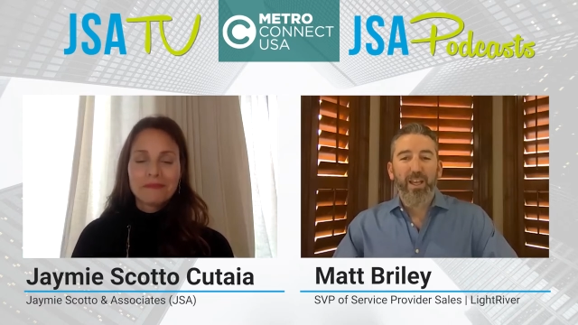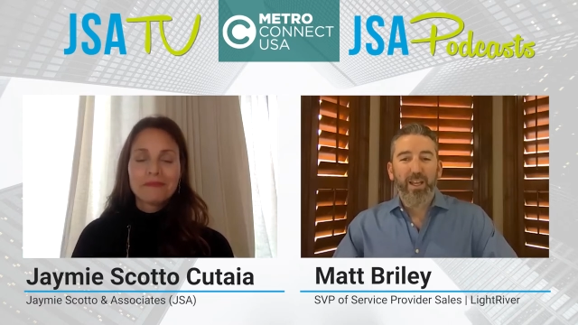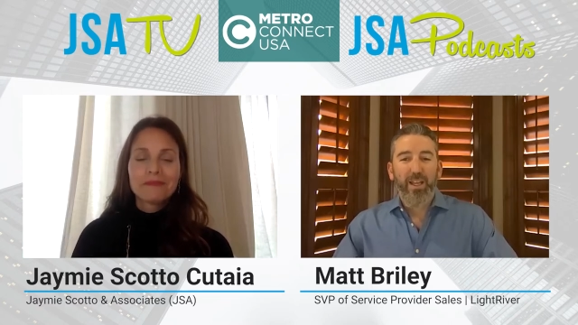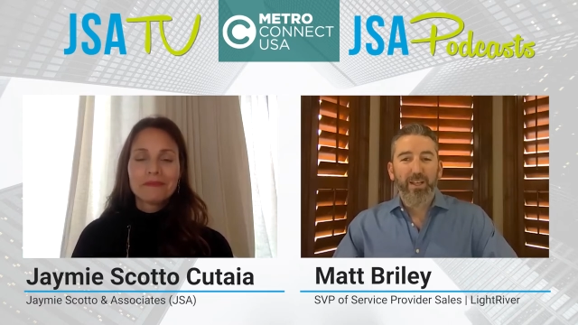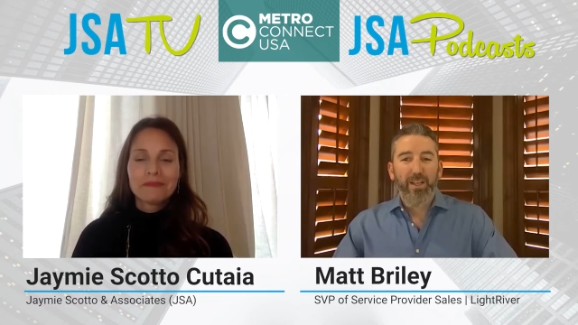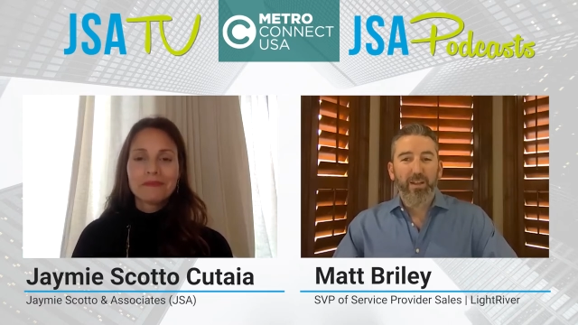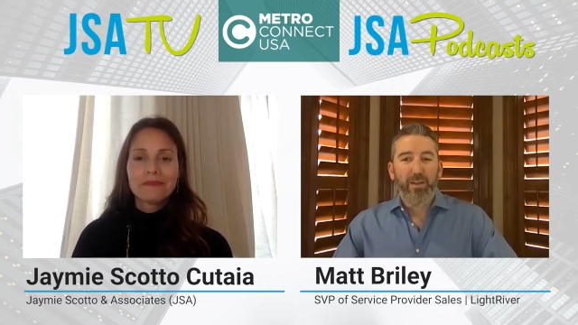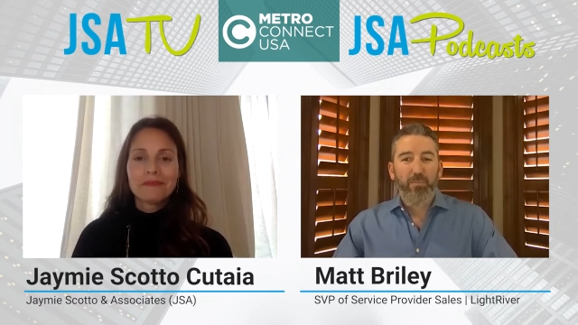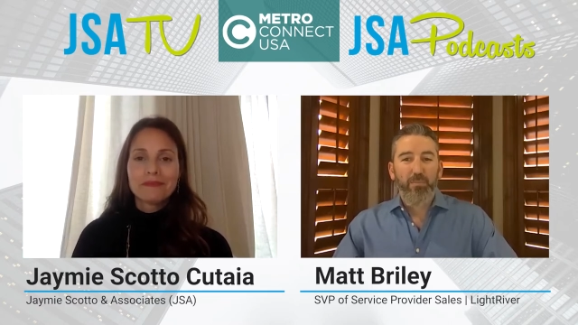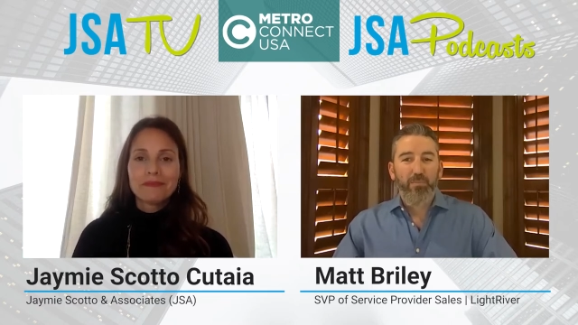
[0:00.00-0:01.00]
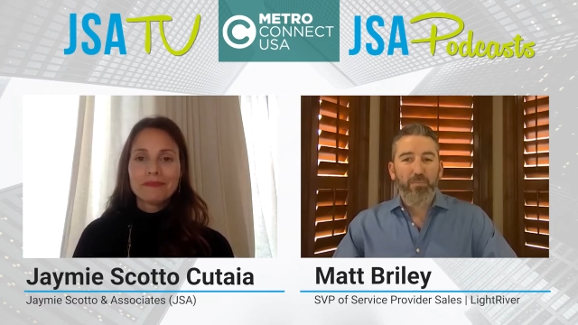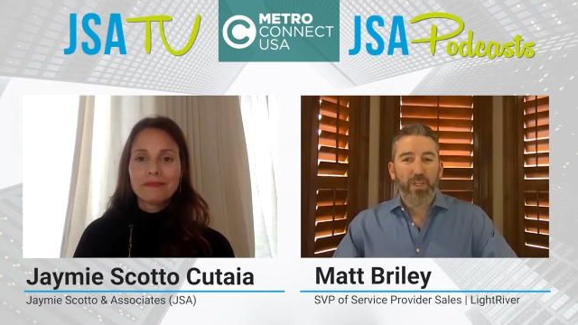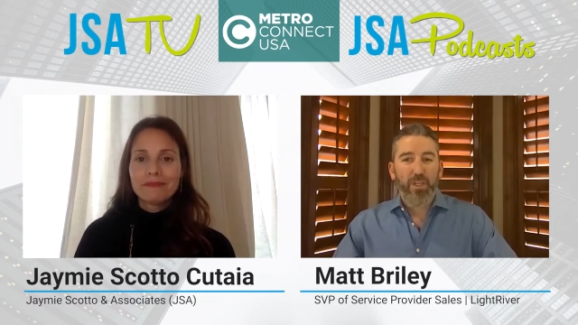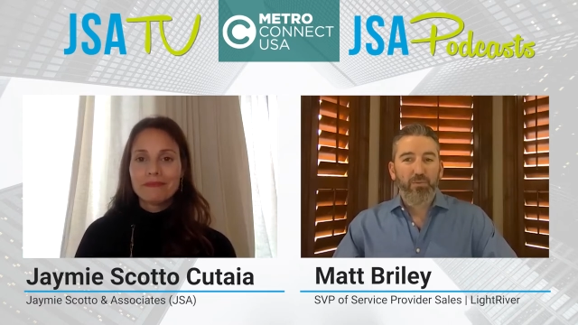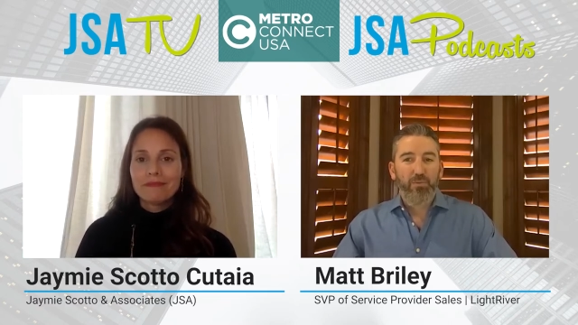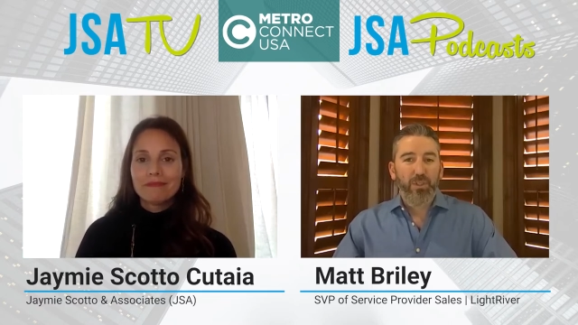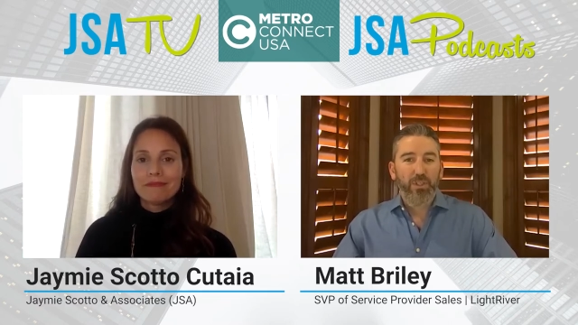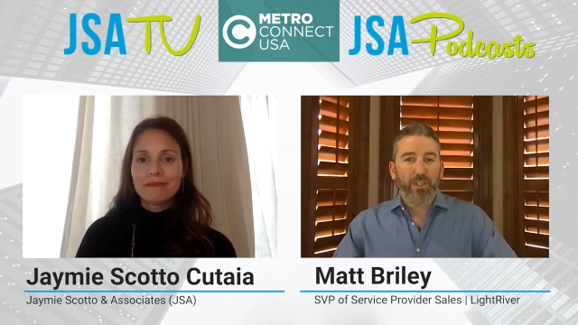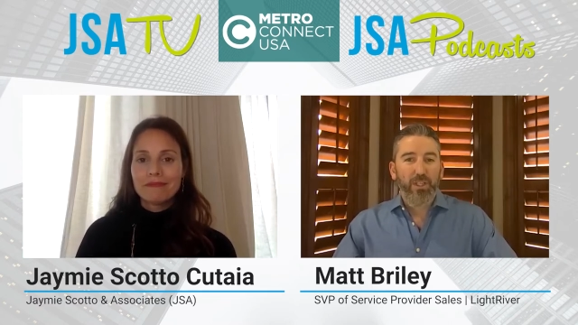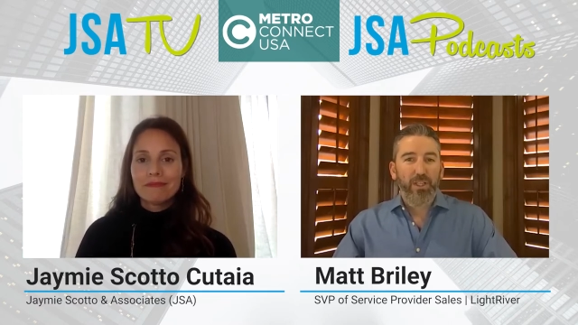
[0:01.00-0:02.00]
Speaker 1: And um, it's
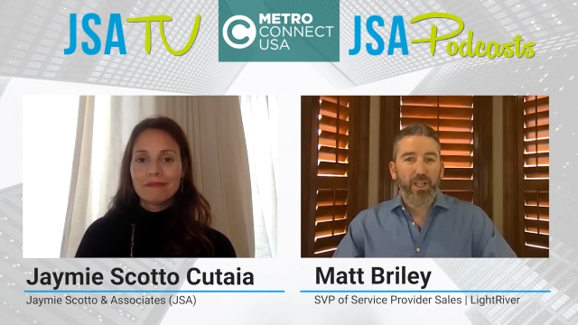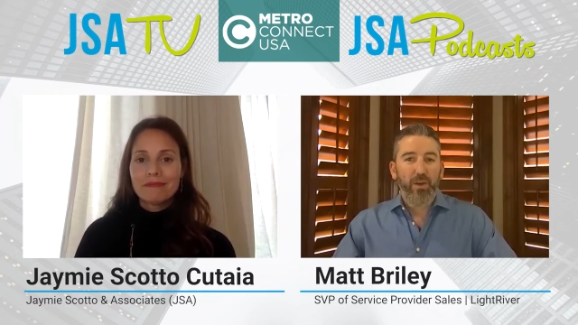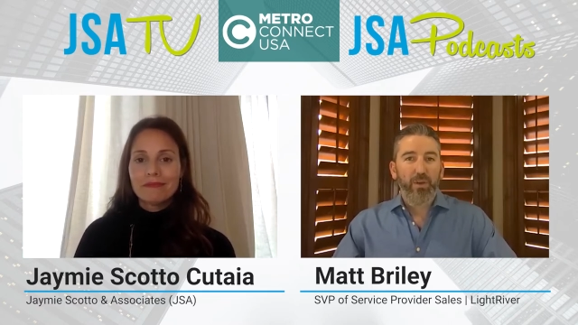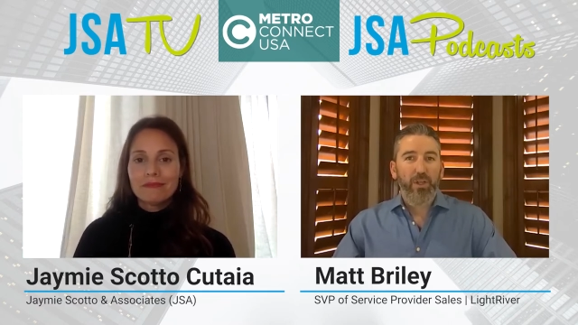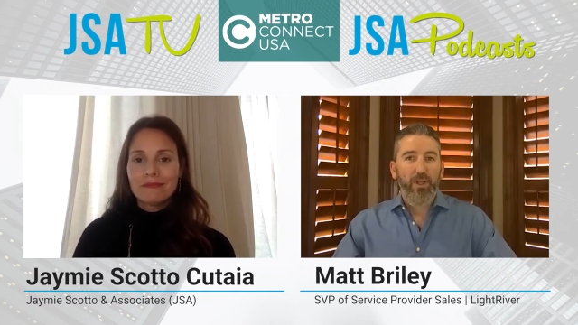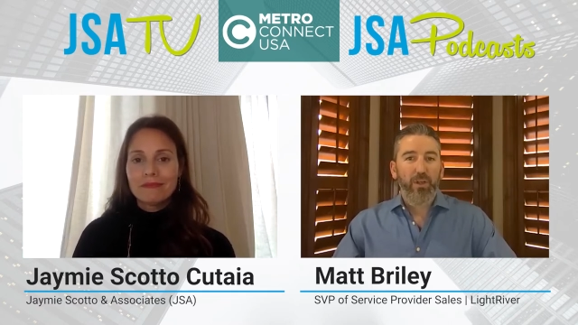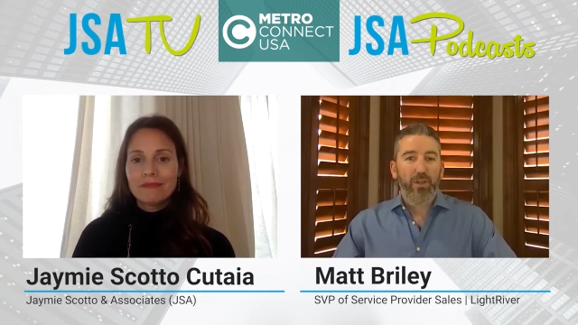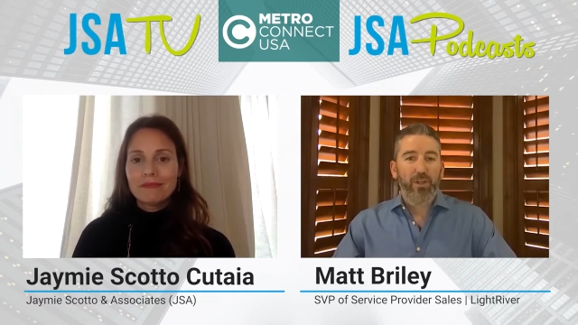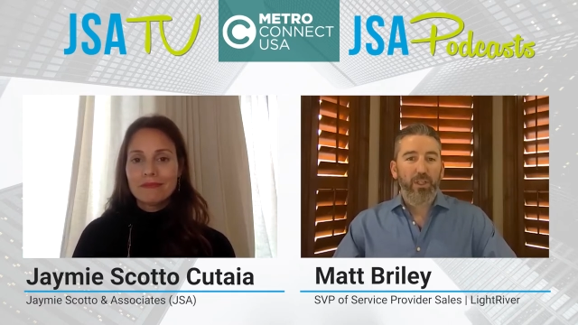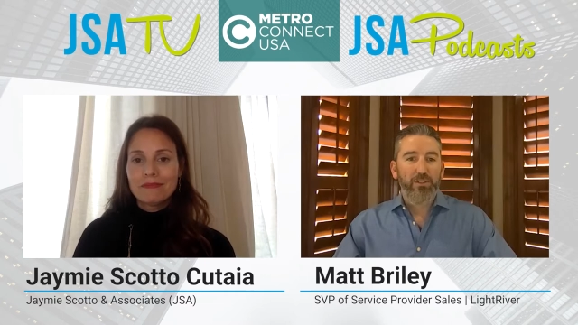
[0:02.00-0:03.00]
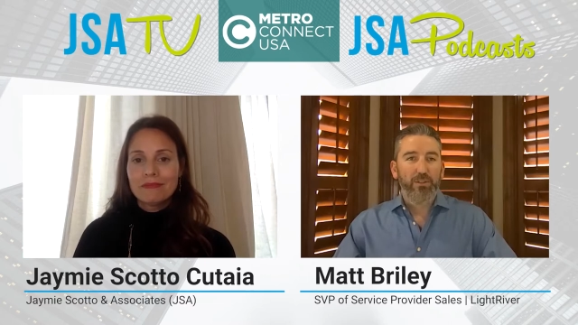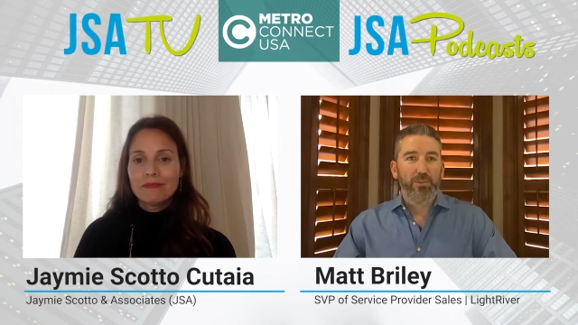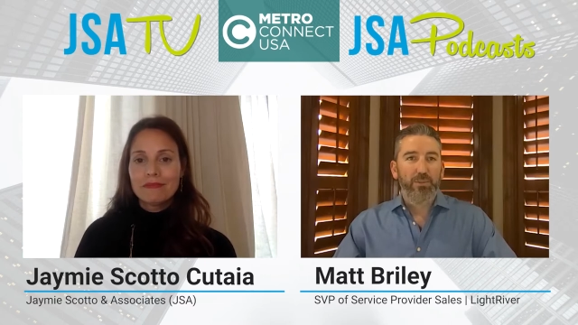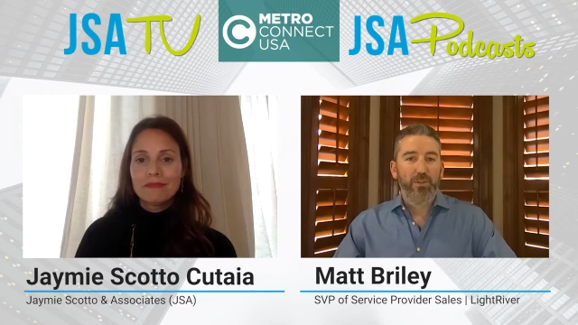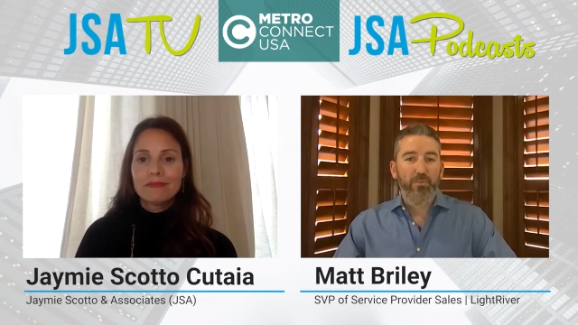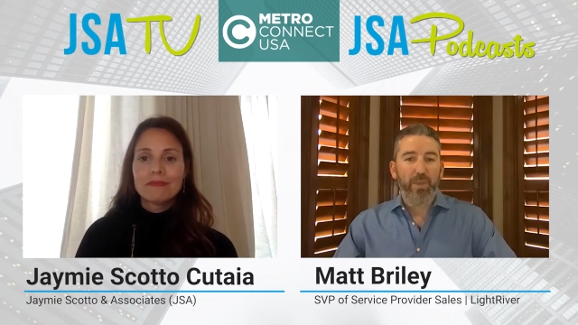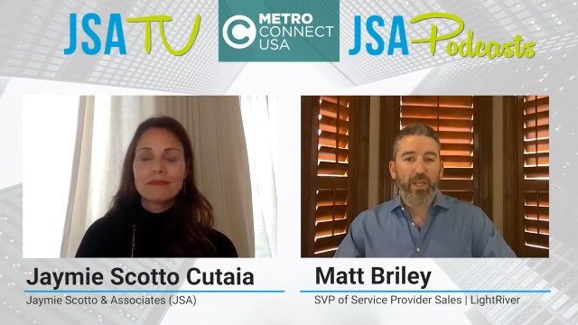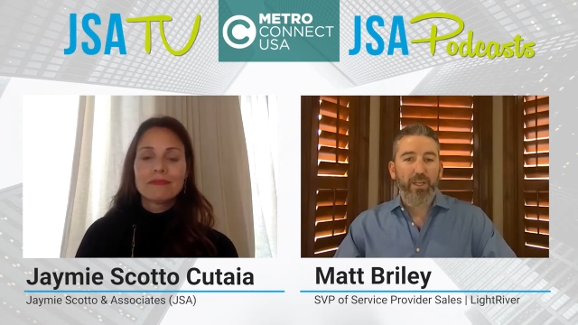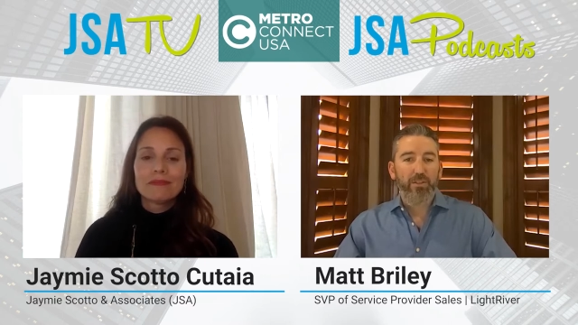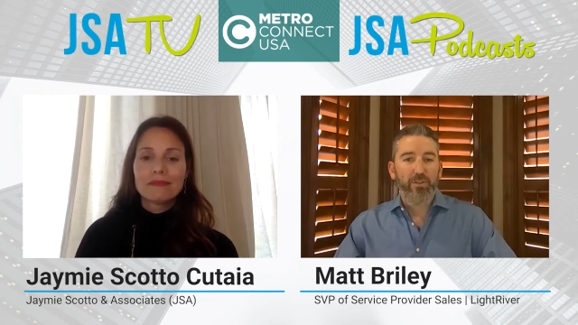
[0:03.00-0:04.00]
really allowing our customers to
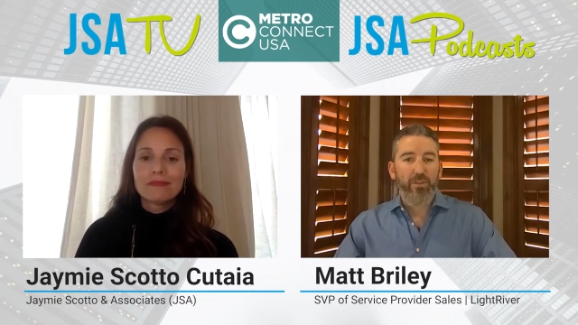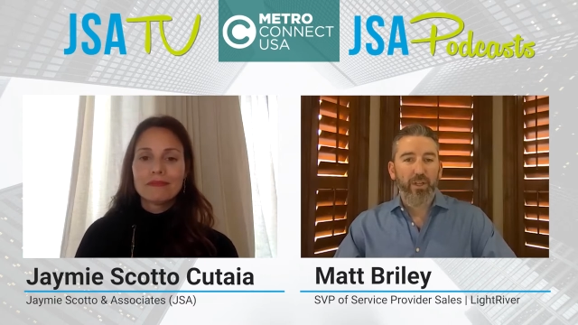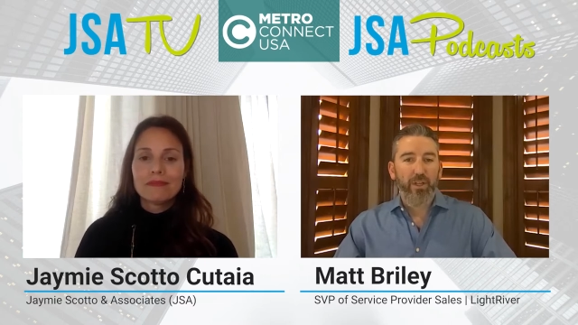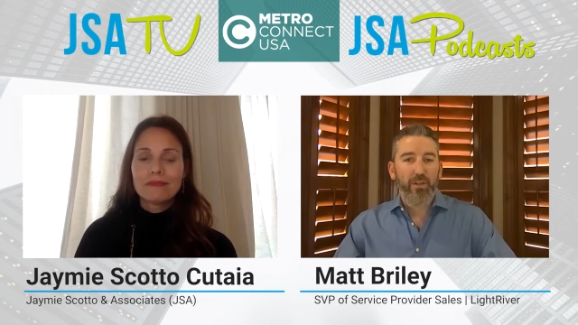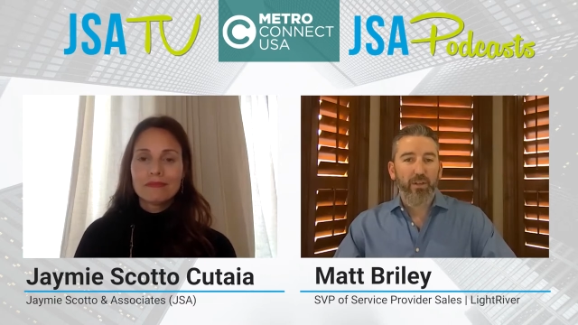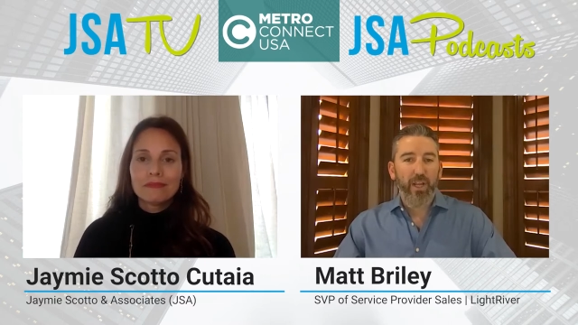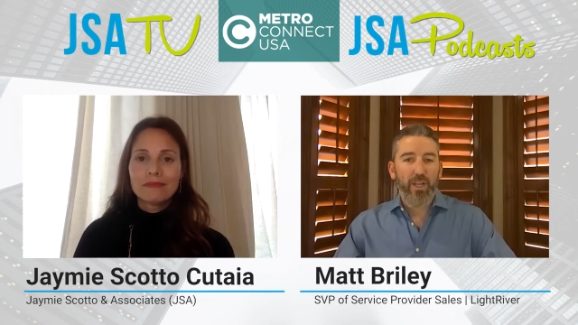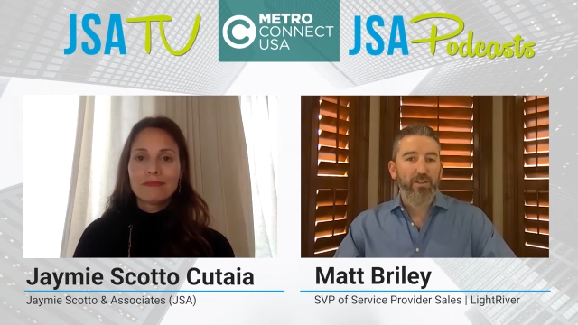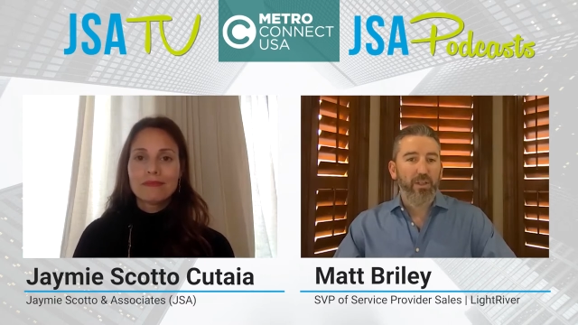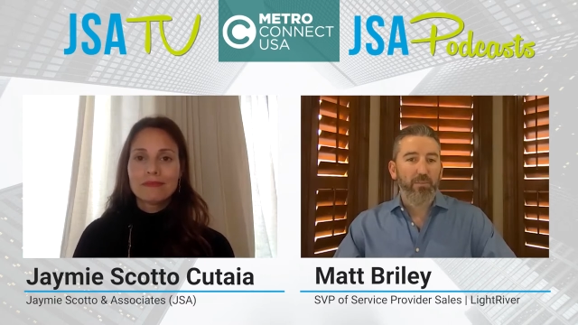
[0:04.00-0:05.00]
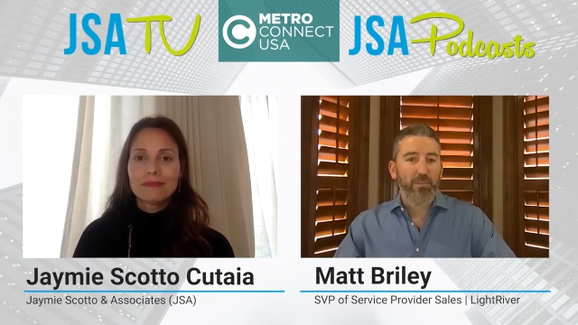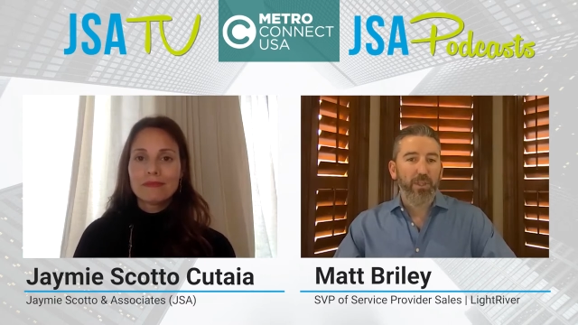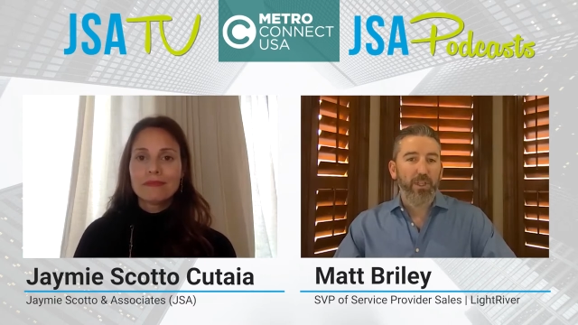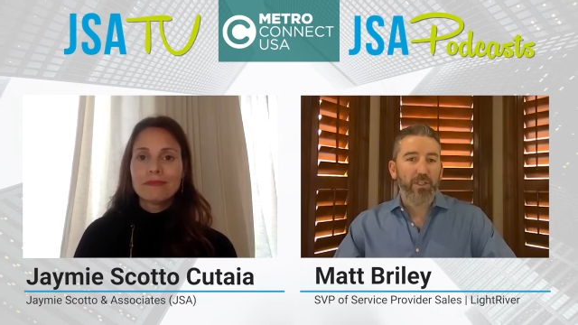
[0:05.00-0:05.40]
manage their aging in place